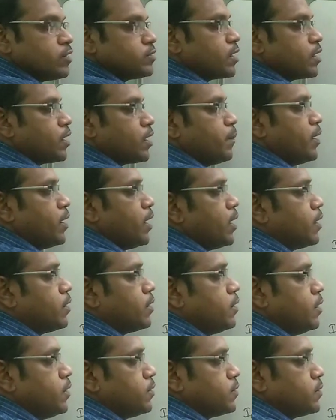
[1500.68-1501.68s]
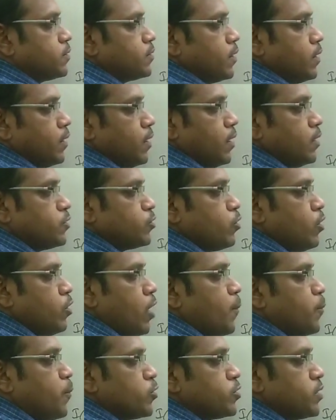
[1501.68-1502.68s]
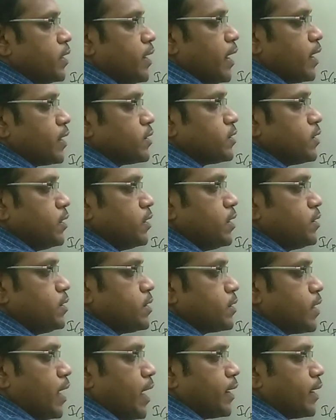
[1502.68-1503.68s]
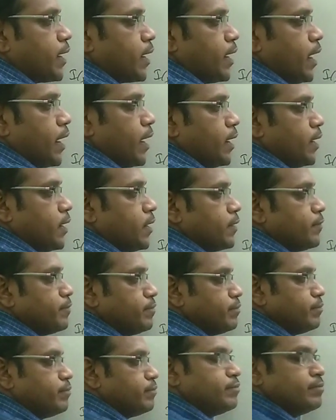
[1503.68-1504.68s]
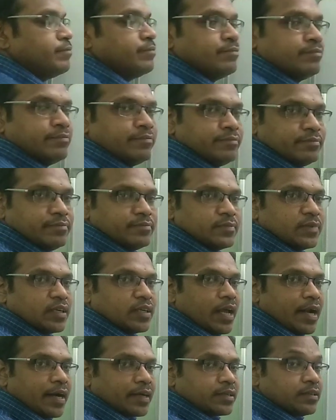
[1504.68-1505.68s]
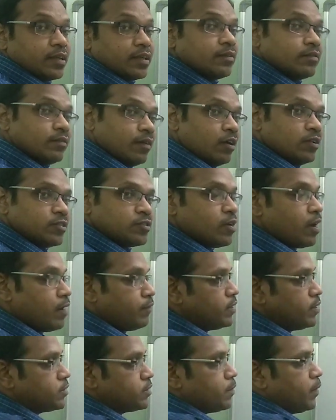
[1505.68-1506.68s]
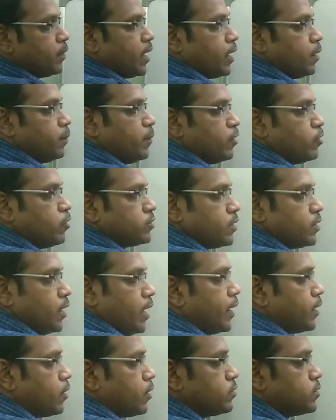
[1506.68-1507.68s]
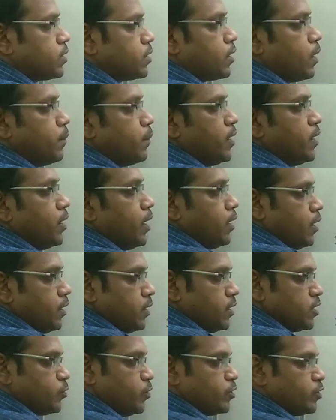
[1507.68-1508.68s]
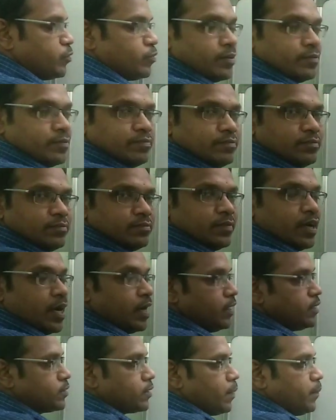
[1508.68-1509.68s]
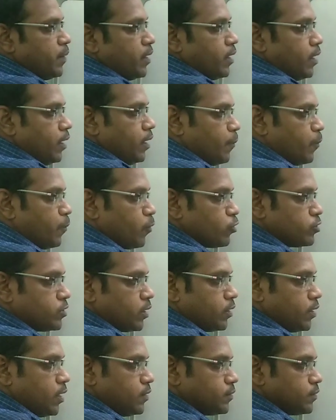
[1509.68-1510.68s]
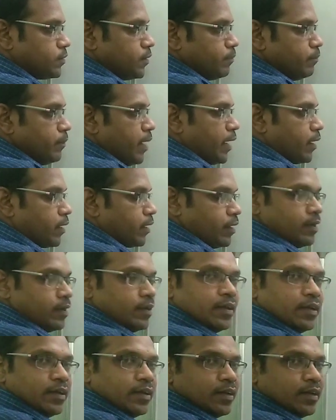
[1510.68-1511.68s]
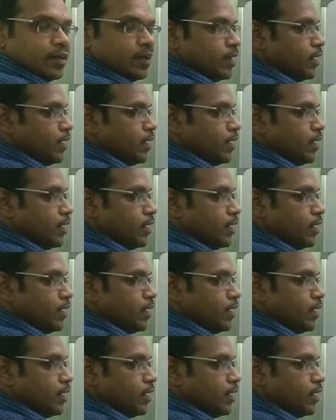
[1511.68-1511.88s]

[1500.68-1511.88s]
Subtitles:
Electrons are coming like this. So opposite direction. This is collector current. Collector also having some current because electrons are coming and in this one. And is coming and approaching this battery.